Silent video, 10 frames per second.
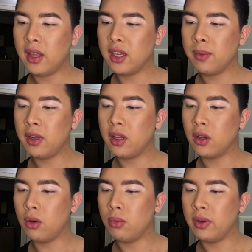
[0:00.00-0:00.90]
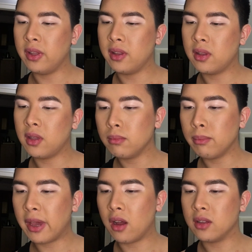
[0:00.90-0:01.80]
think I'm gonna go with
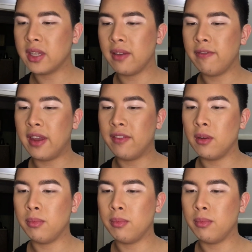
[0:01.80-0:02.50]
my all-time favorite